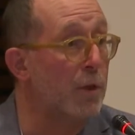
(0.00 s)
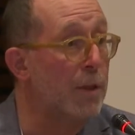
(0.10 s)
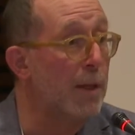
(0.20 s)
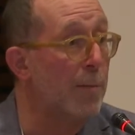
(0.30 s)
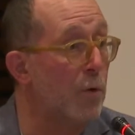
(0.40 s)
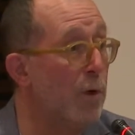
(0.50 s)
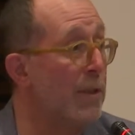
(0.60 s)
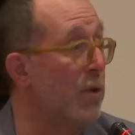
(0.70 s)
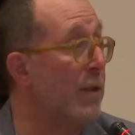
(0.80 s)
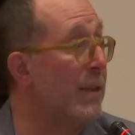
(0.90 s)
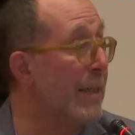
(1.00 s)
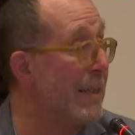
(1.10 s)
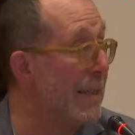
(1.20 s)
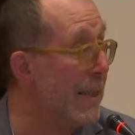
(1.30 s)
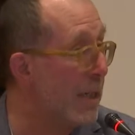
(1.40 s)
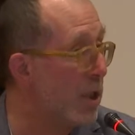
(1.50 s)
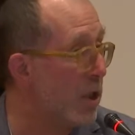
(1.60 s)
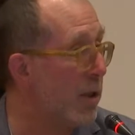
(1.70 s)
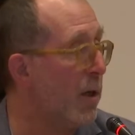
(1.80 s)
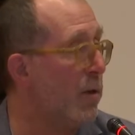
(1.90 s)
DMO and the
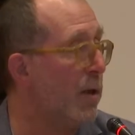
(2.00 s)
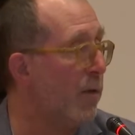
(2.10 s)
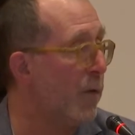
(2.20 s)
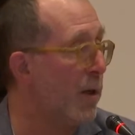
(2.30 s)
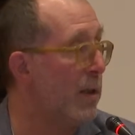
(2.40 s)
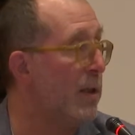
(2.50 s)
destination are different.